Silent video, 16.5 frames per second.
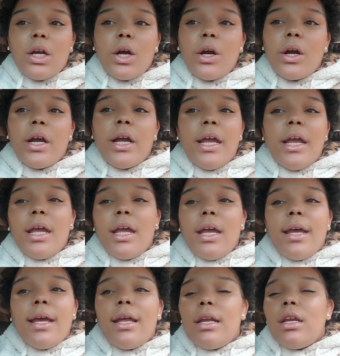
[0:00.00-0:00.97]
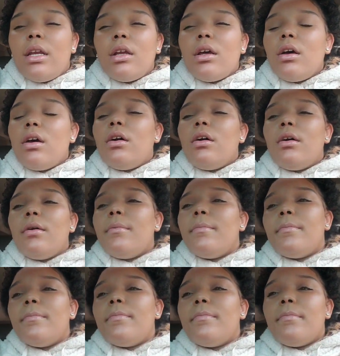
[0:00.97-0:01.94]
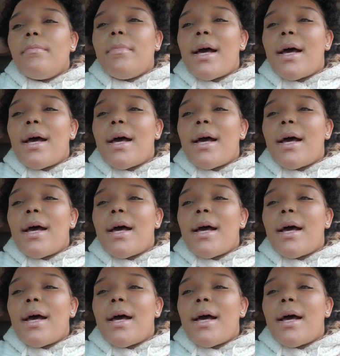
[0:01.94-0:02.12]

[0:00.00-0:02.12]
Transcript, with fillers: her and um,